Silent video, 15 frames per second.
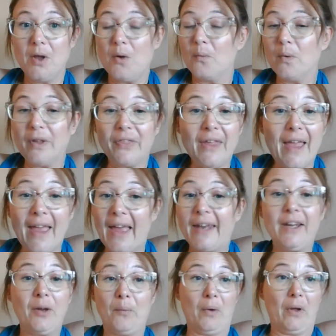with
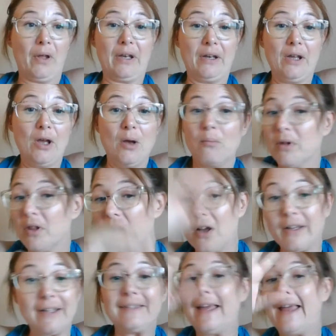anyone
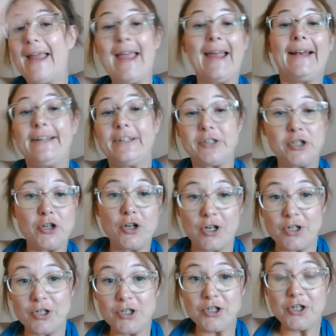belonging to any
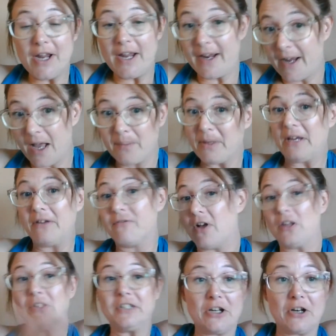church and coming and
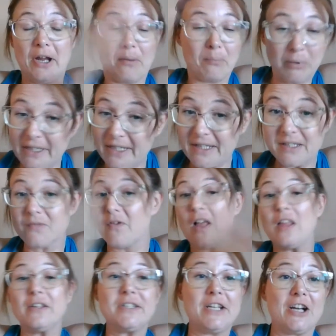volunteering. Please
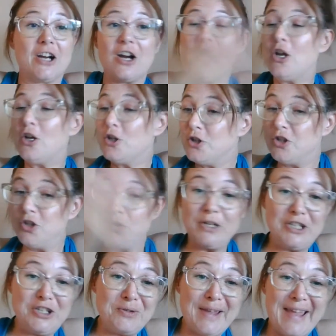volunteer. Do
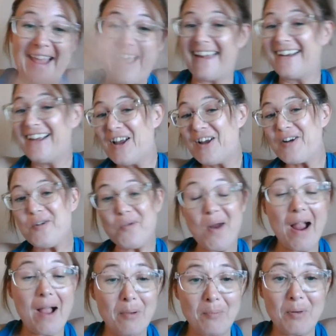what you can.
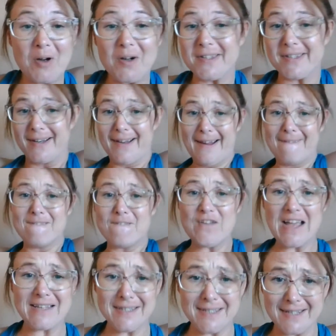Grab a person,
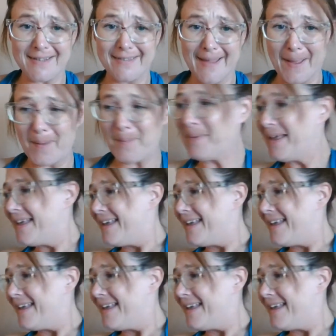invest in them.